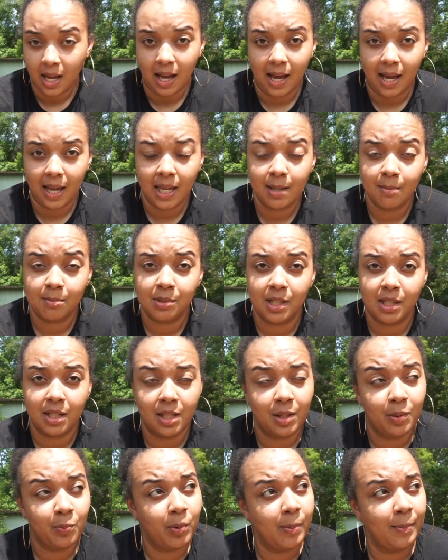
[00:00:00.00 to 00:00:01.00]
I am
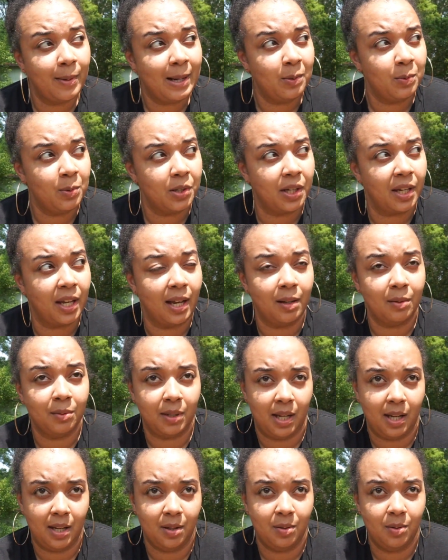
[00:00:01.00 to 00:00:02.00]
done with my workout
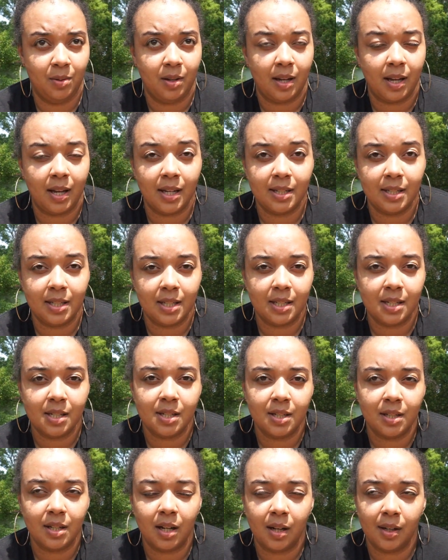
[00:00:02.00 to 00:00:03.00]
now. I
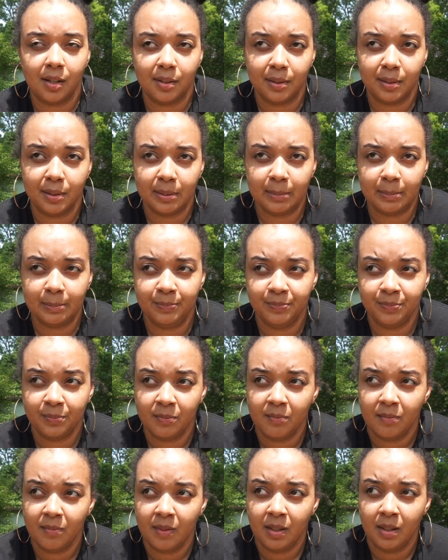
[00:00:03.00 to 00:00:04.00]
did
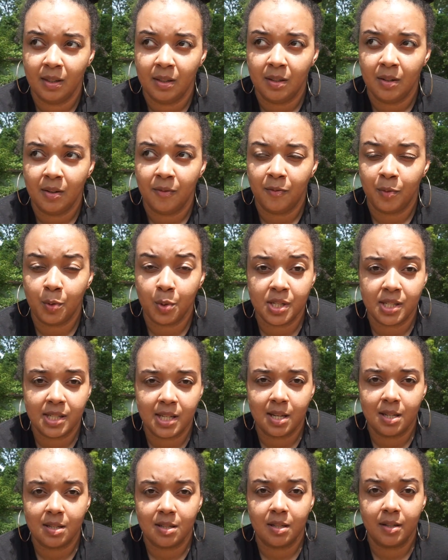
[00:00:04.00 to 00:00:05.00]
4
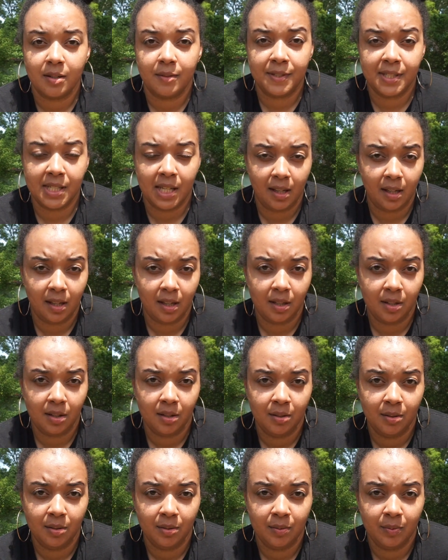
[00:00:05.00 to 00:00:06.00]
sets of 10
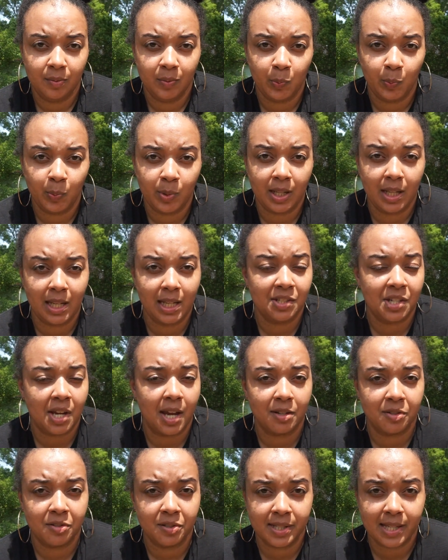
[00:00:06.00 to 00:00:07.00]
with each
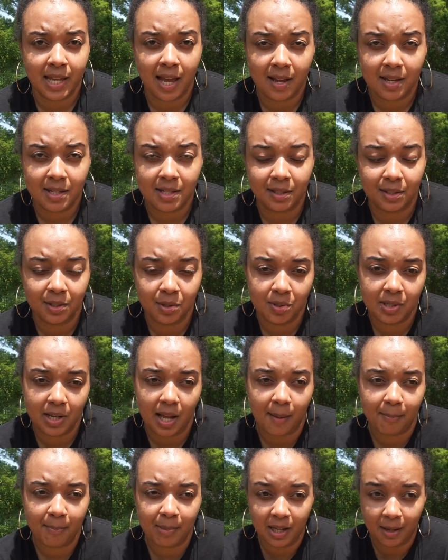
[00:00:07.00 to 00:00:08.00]
exercise, and usually
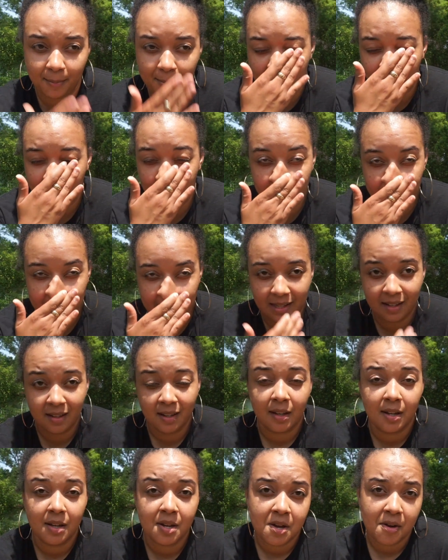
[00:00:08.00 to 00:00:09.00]
I pick about
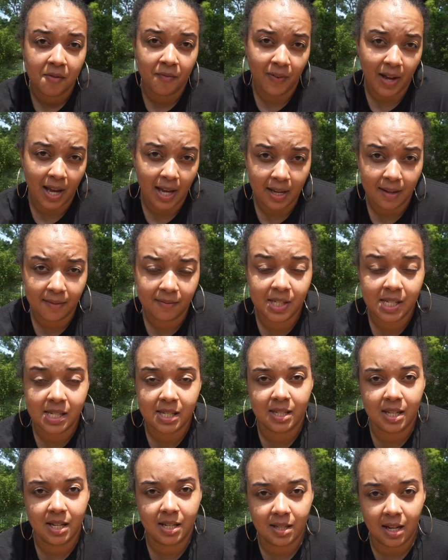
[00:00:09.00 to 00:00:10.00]
5 to
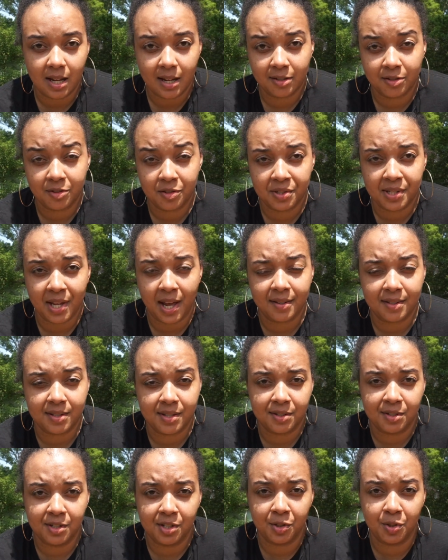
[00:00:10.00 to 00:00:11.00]
6
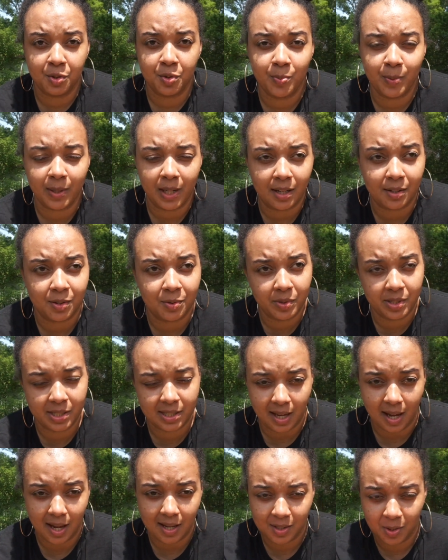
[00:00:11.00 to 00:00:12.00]
exercises to do when I do
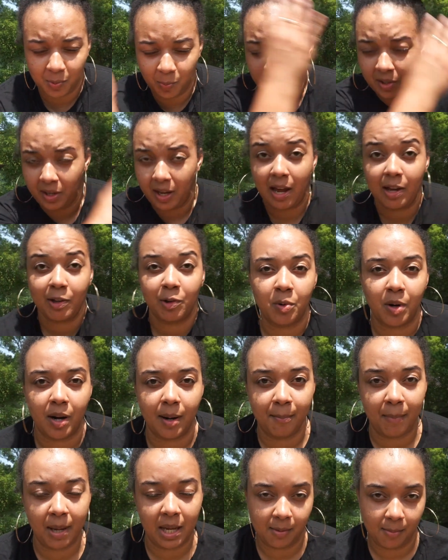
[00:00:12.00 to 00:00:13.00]
decide to work out or
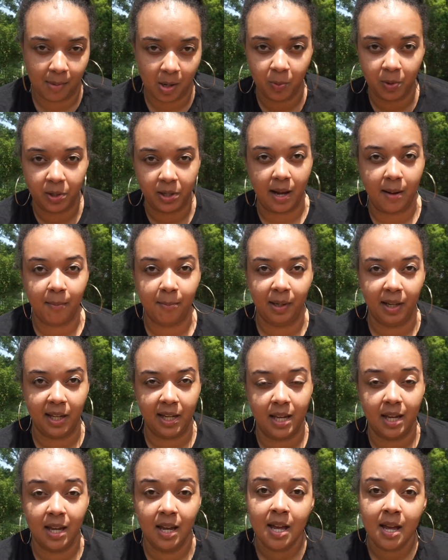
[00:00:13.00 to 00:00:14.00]
I'm making my workout
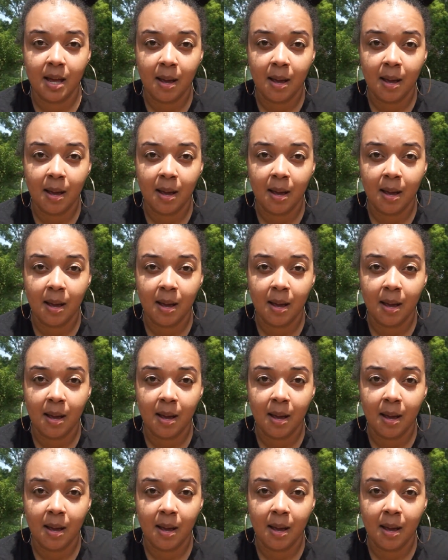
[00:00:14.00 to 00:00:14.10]
plan.